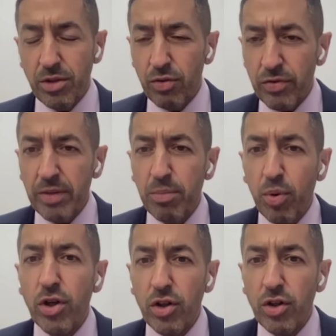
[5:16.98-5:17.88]
really
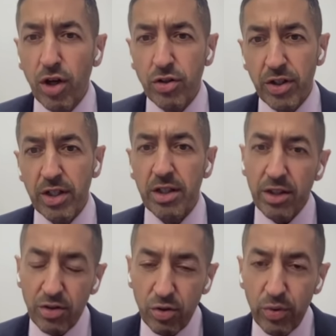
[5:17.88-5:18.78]
important doctoring,
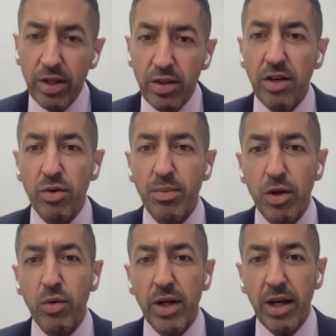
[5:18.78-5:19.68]
like doing things
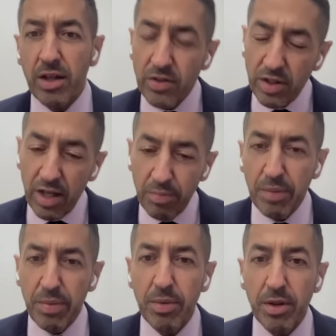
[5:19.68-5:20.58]
with my own hands and
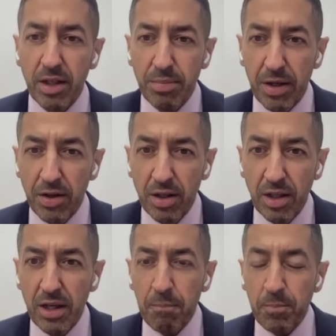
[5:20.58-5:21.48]
helping people get
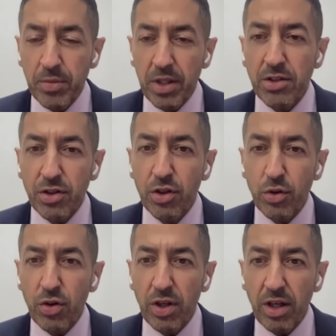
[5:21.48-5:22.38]
better, that I
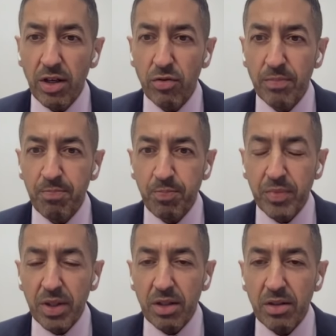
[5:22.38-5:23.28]
started to think of,
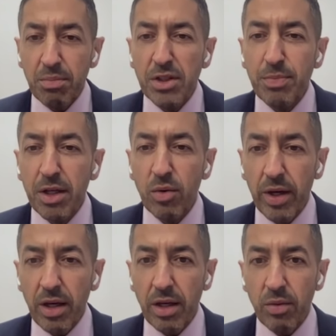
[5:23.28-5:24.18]
there must be a
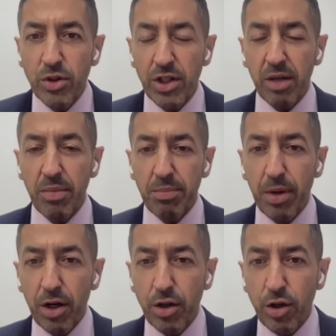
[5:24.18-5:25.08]
way in which I can
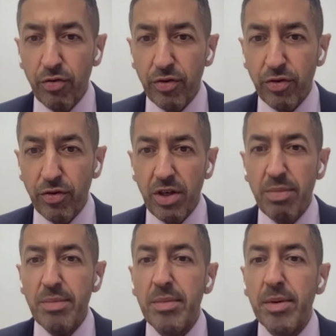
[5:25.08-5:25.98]
be part of
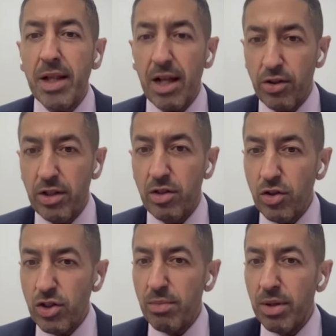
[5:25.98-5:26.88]
keeping people healthy,
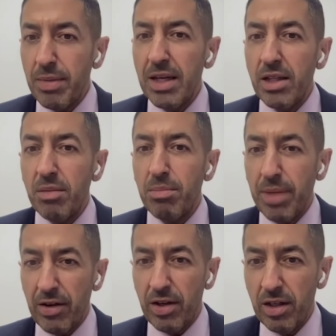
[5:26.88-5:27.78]
not simply making them
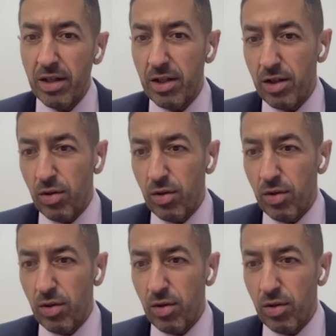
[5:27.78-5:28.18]
better